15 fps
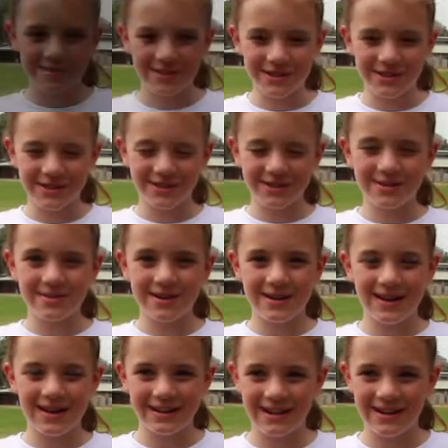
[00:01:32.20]
going to do
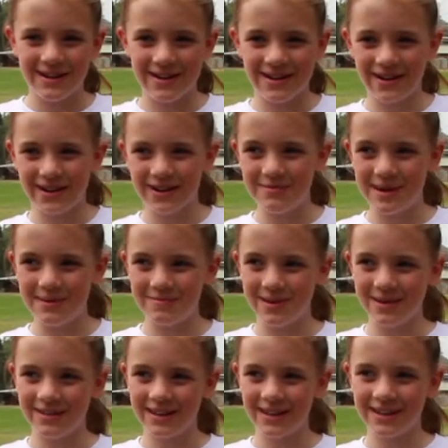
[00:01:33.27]
when I get home, I'm
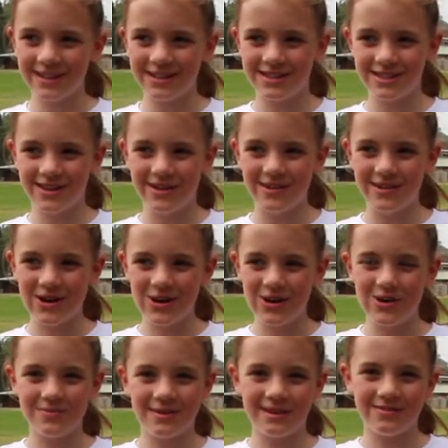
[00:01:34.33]
probably going to show
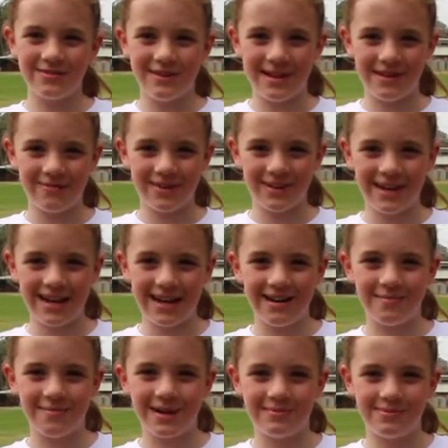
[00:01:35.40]
all my family
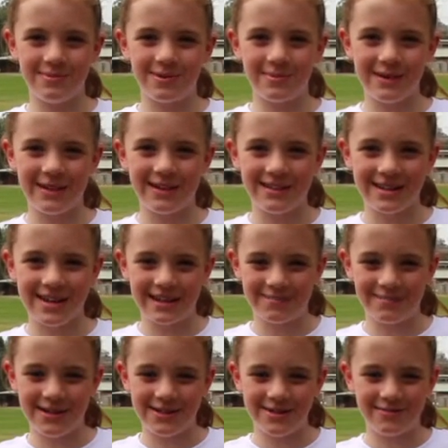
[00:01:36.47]
and mum's probably going to take
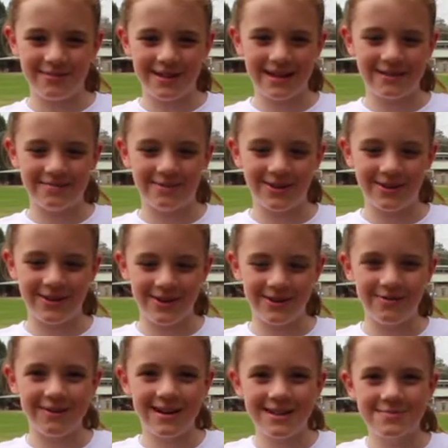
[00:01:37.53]
a picture of me and put it on
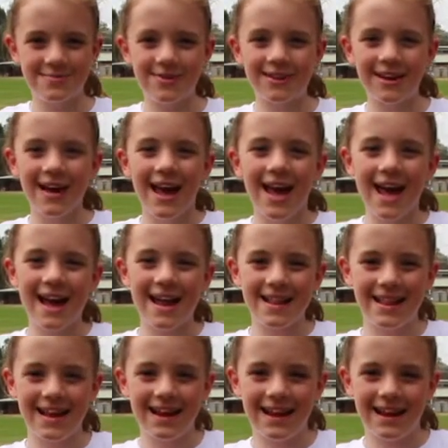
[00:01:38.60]
her Facebook
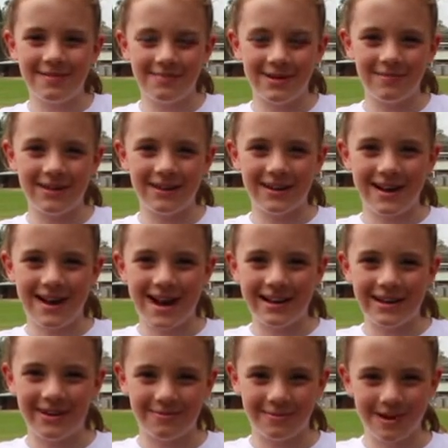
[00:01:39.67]
and then I'm probably going to
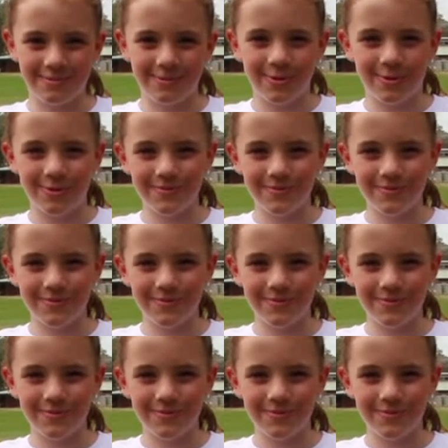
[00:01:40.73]
hang it on my